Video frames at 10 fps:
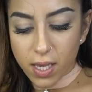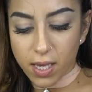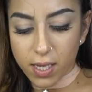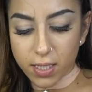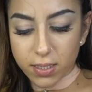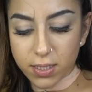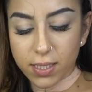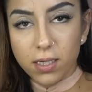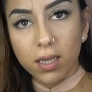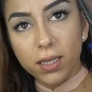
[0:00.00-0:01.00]
and
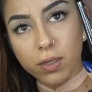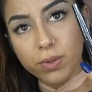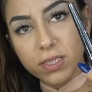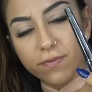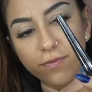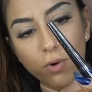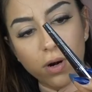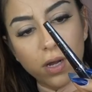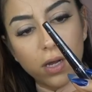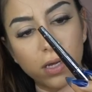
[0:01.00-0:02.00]
I got a liquid
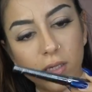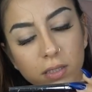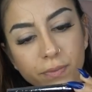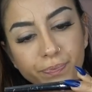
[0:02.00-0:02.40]
Sephora